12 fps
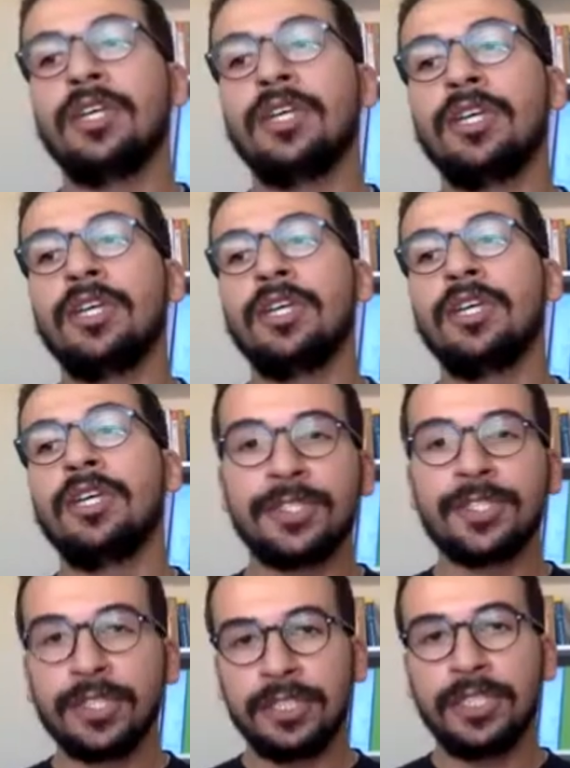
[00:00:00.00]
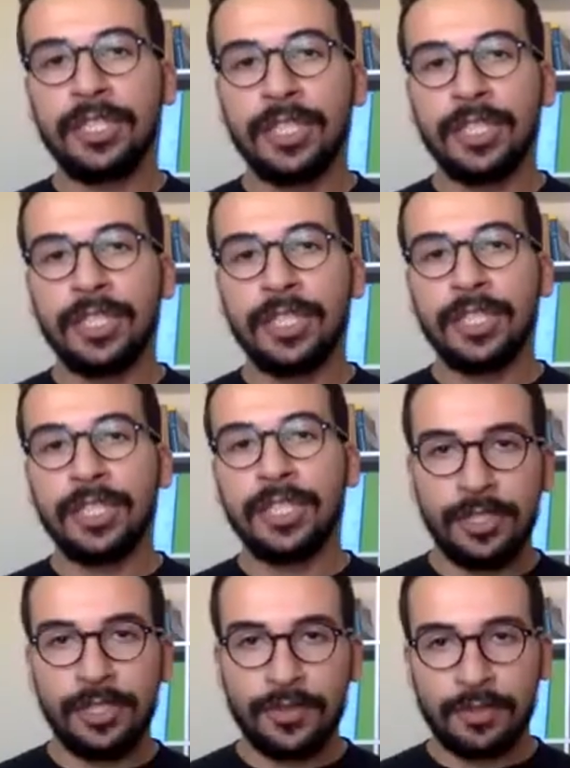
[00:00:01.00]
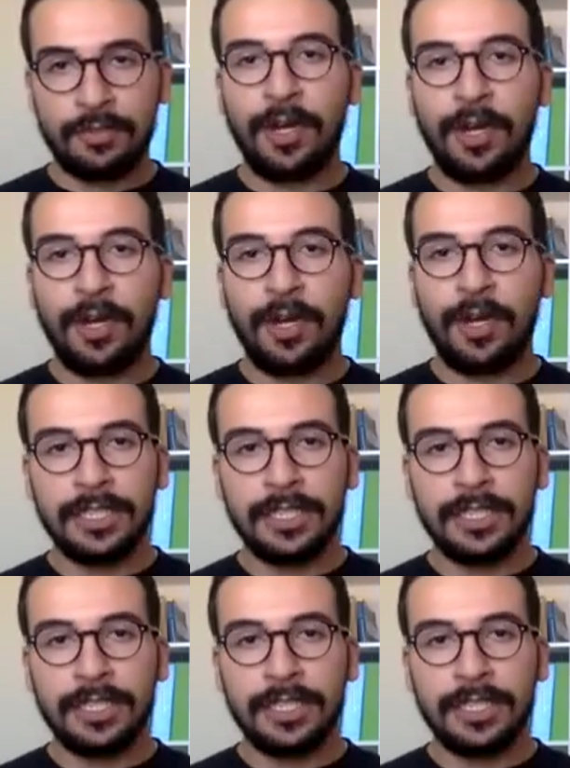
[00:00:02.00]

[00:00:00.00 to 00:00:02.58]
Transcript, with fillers: loaded into GeoSpark.